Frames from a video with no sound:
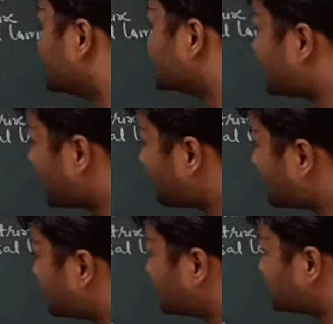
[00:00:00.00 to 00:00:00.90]

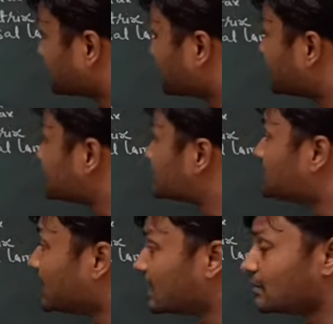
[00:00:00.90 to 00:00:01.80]
Thereafter, it is
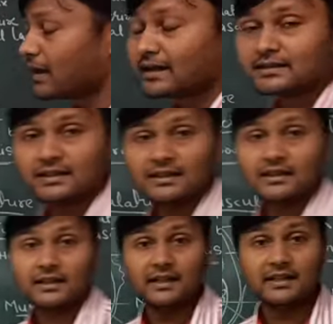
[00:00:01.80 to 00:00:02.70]
made by
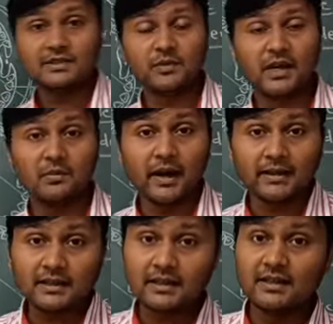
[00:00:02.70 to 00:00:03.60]

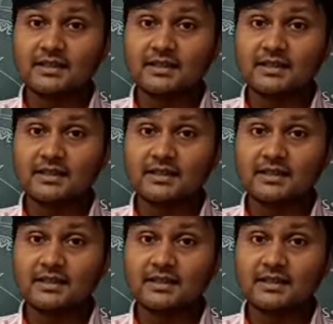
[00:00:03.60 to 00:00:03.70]
the